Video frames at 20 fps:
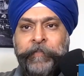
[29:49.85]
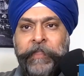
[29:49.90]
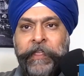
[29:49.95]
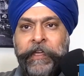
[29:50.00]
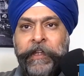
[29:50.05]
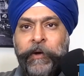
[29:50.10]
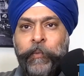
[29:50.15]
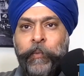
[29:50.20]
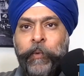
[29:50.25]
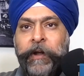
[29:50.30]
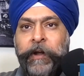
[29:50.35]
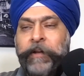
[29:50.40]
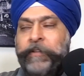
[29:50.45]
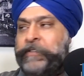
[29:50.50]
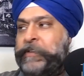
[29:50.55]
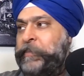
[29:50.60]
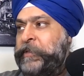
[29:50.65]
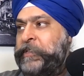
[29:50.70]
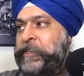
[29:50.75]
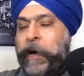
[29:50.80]
what are
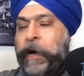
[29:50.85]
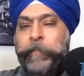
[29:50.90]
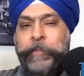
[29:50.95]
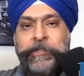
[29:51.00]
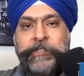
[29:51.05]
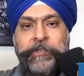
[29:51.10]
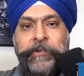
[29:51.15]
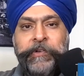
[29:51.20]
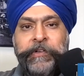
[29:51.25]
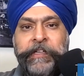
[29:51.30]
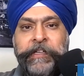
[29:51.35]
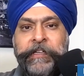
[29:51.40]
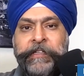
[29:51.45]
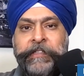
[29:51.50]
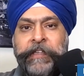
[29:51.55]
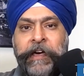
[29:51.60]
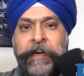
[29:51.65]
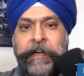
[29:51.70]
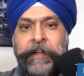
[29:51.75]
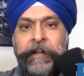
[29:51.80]
some of the opportunities
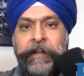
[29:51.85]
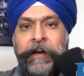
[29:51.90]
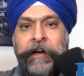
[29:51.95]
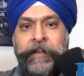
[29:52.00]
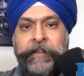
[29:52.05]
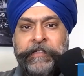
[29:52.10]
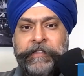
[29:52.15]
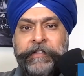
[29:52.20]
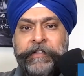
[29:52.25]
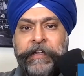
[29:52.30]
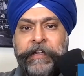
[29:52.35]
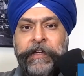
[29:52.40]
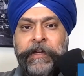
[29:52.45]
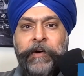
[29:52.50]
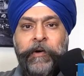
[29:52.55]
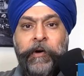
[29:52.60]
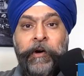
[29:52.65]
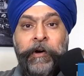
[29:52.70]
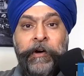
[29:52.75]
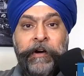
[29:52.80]
that us
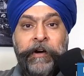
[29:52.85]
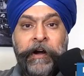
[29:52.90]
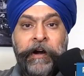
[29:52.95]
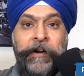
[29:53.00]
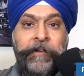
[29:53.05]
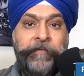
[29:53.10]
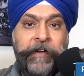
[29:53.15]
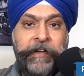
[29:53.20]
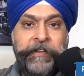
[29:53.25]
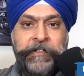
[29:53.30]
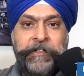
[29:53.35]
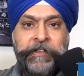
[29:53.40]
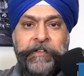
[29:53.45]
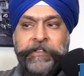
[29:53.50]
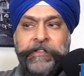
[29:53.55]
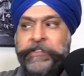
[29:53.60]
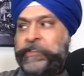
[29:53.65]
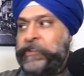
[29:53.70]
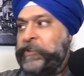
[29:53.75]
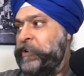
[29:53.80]
or our
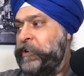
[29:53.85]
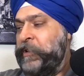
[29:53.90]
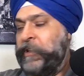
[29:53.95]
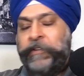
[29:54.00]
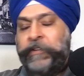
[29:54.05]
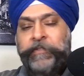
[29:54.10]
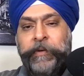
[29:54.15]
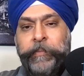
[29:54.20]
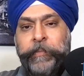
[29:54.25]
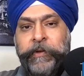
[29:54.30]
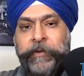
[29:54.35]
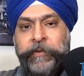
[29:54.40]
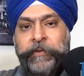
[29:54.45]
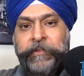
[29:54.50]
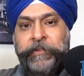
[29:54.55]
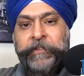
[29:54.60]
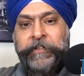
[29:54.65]
investors, could learn from you.